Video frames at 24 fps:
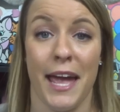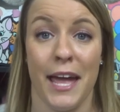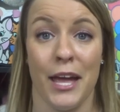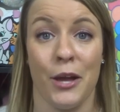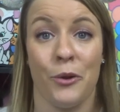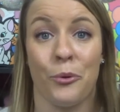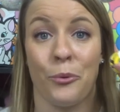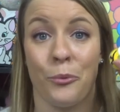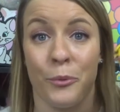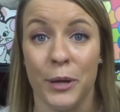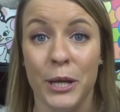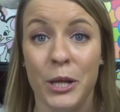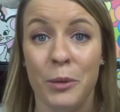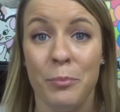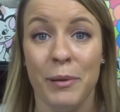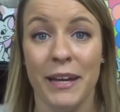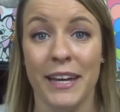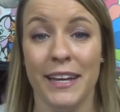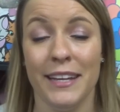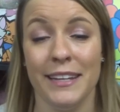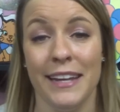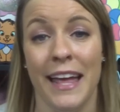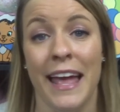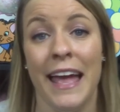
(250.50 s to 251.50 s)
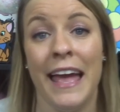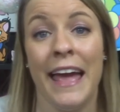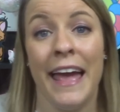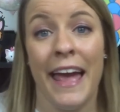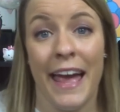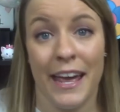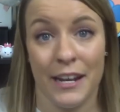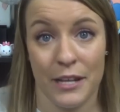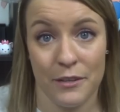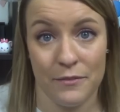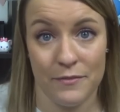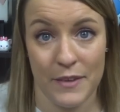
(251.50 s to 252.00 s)
a real pin
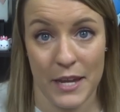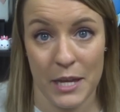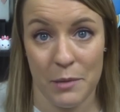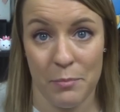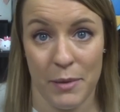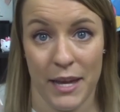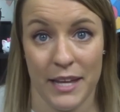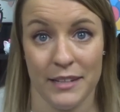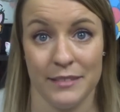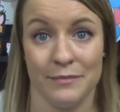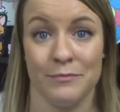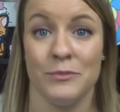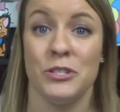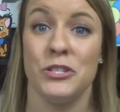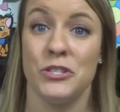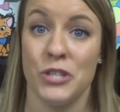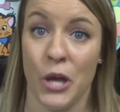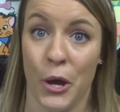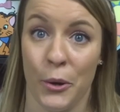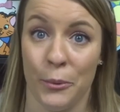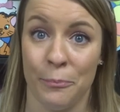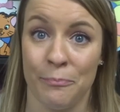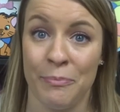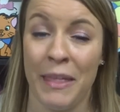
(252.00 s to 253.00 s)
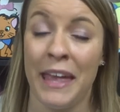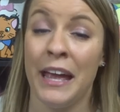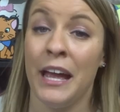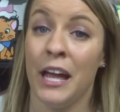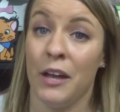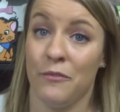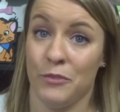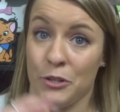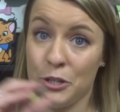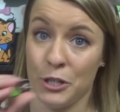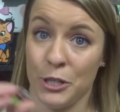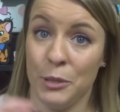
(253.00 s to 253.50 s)
and a fake pin. So
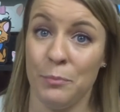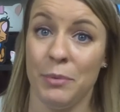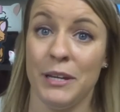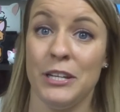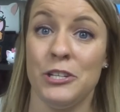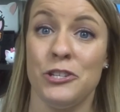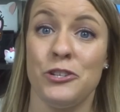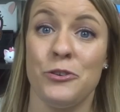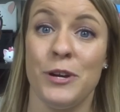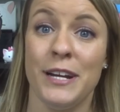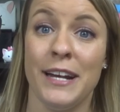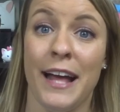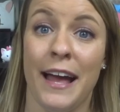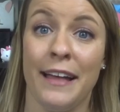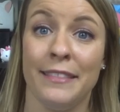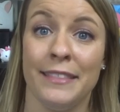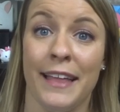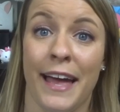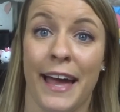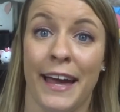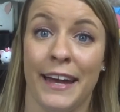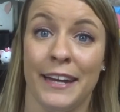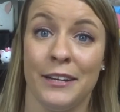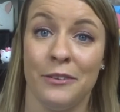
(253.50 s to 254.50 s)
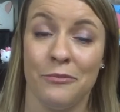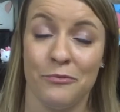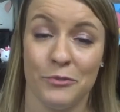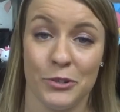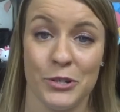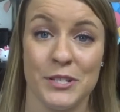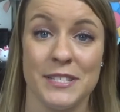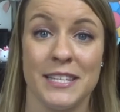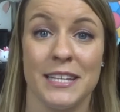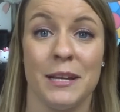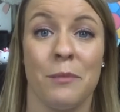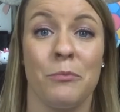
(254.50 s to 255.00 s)
if you're gonna pin trade online,
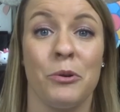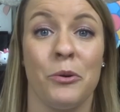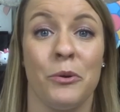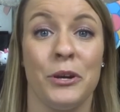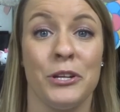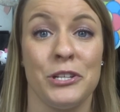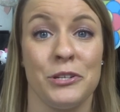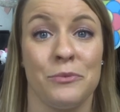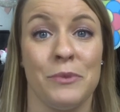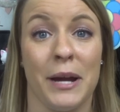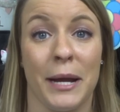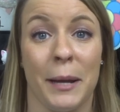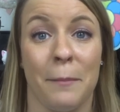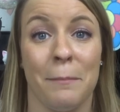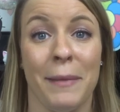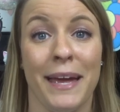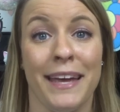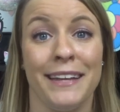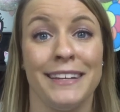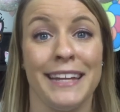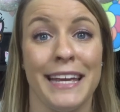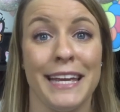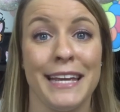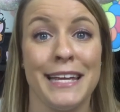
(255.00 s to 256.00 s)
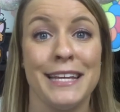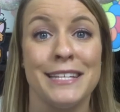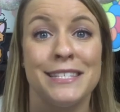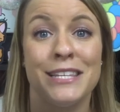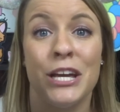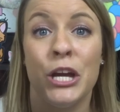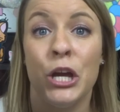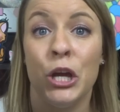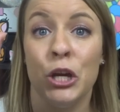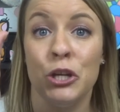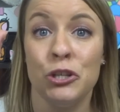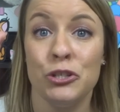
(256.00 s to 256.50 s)
first thing I'm going to recommend
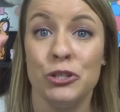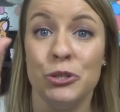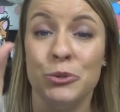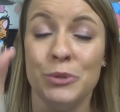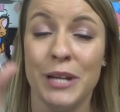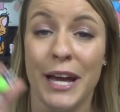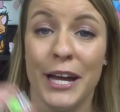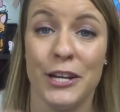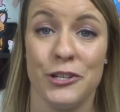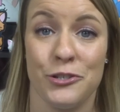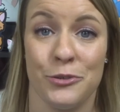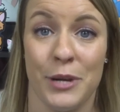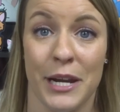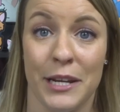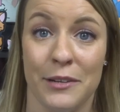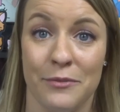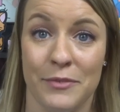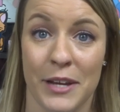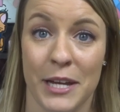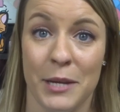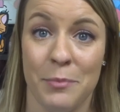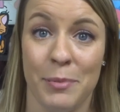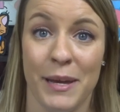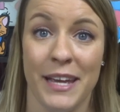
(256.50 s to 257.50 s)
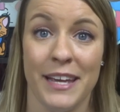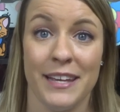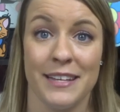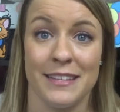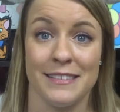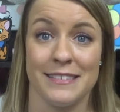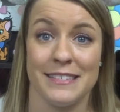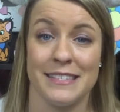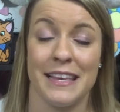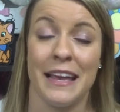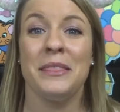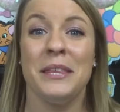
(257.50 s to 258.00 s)
is do not trade fake
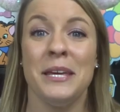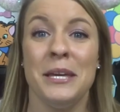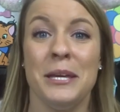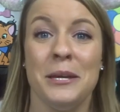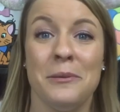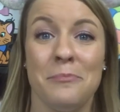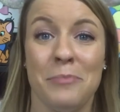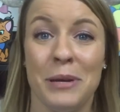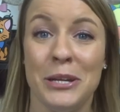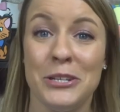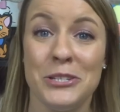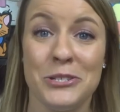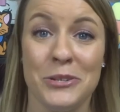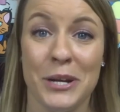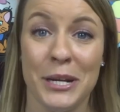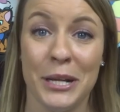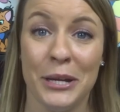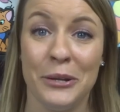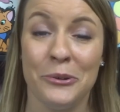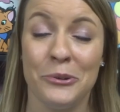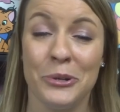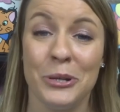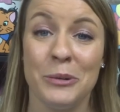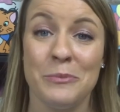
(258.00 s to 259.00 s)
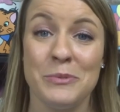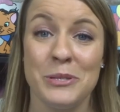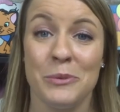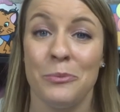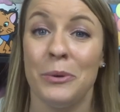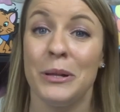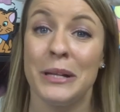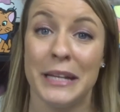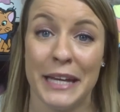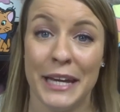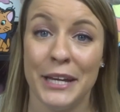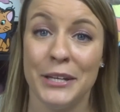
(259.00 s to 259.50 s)
pins. The pin trading groups
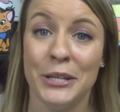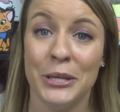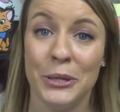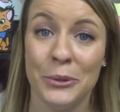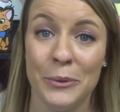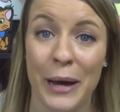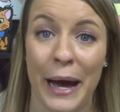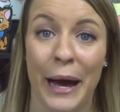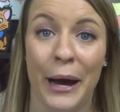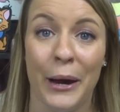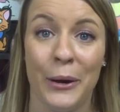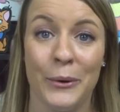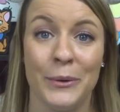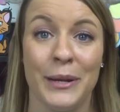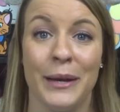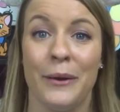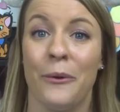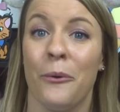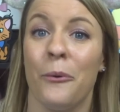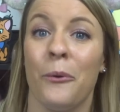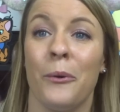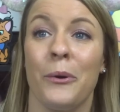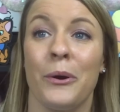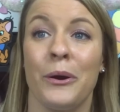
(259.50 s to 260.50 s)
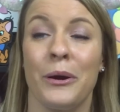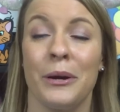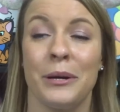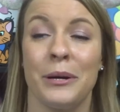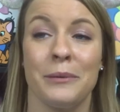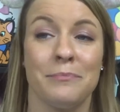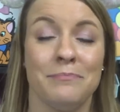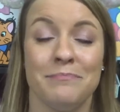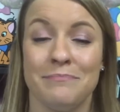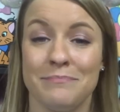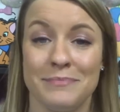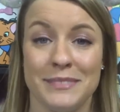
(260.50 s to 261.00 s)
will kick you out
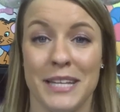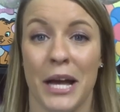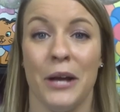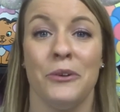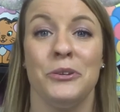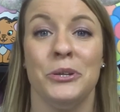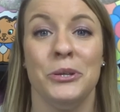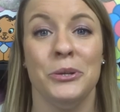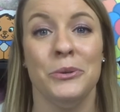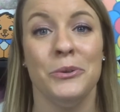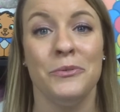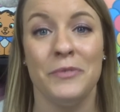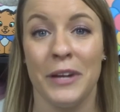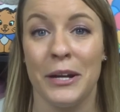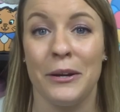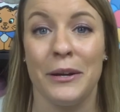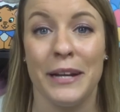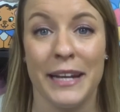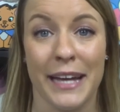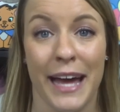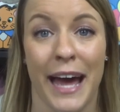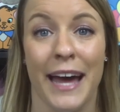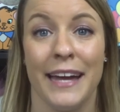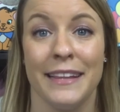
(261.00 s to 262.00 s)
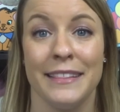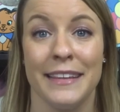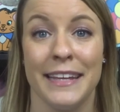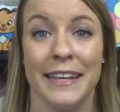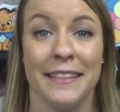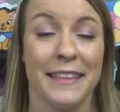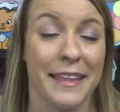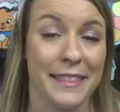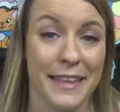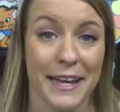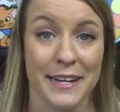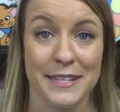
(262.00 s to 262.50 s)
or tell you very kindly
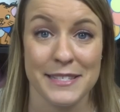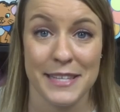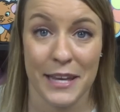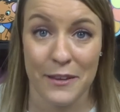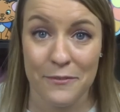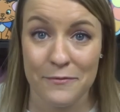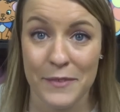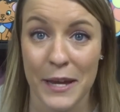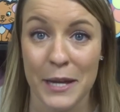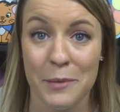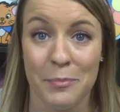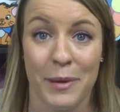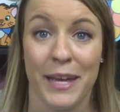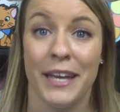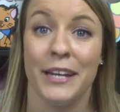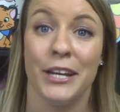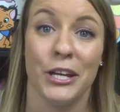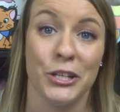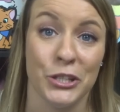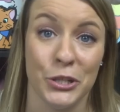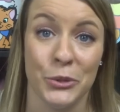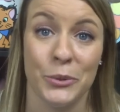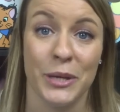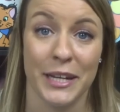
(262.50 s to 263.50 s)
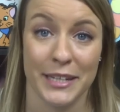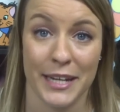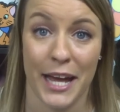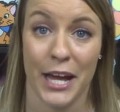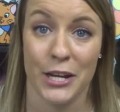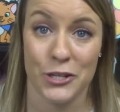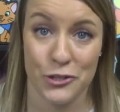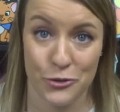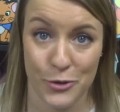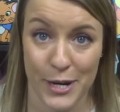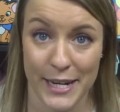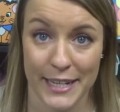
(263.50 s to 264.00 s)
that that is a fake pin and you
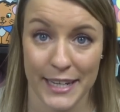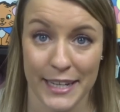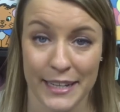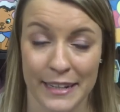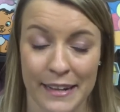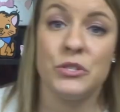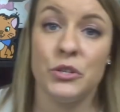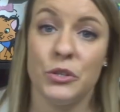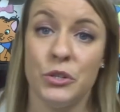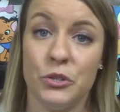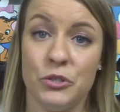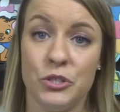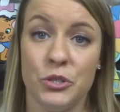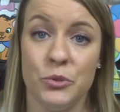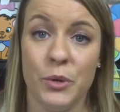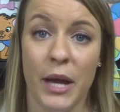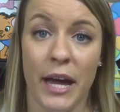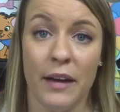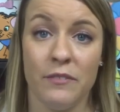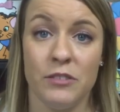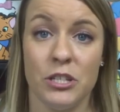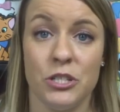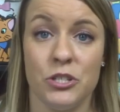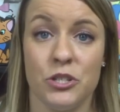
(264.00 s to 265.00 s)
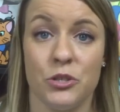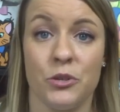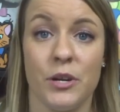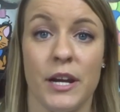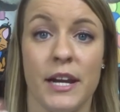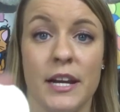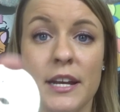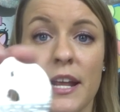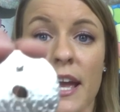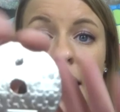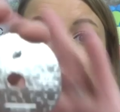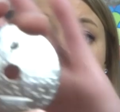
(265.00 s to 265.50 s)
cannot trade it. So you do have to
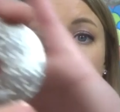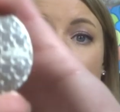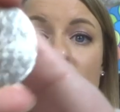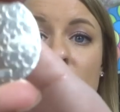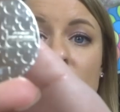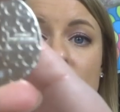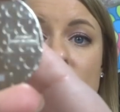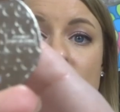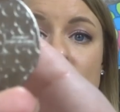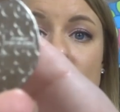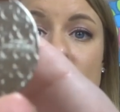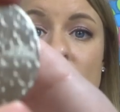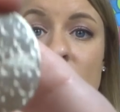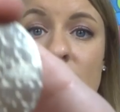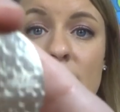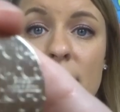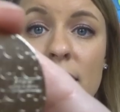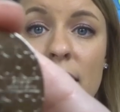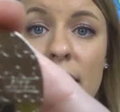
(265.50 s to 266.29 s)
trade a Disney